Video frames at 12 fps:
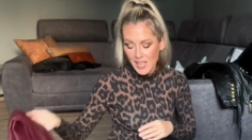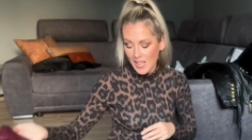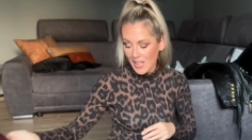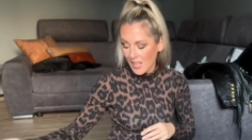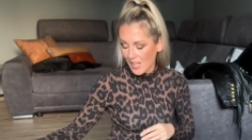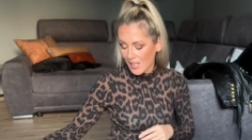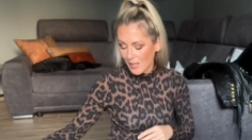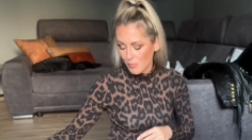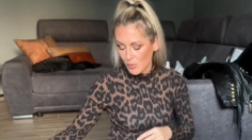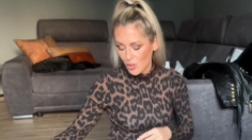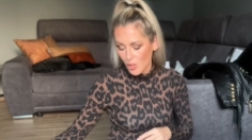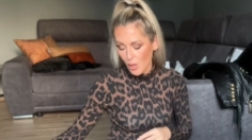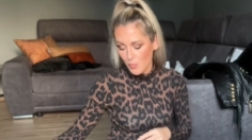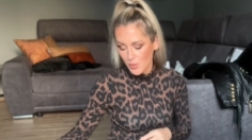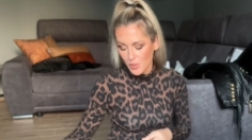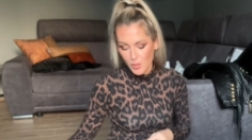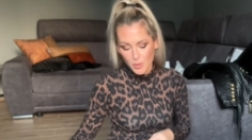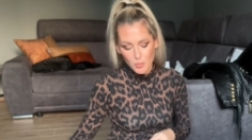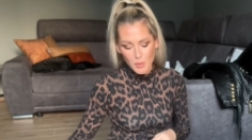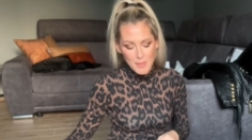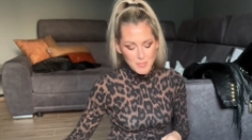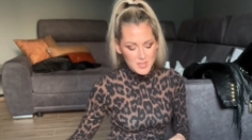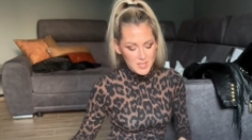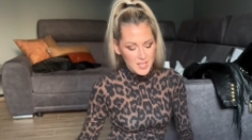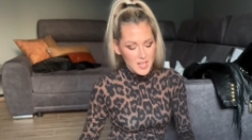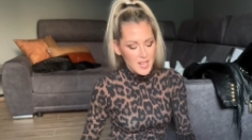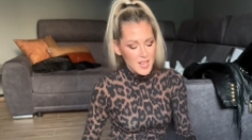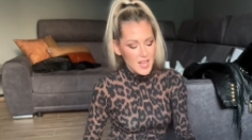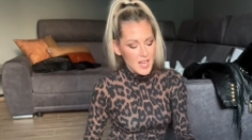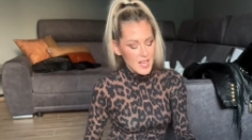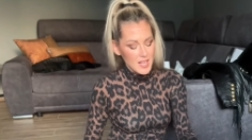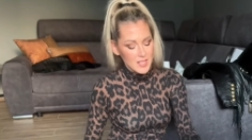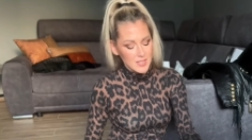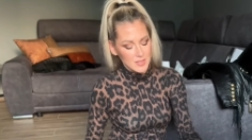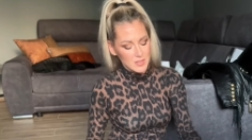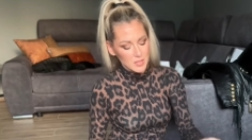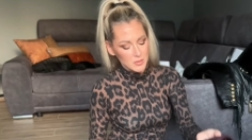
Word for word: um, shops or webs, and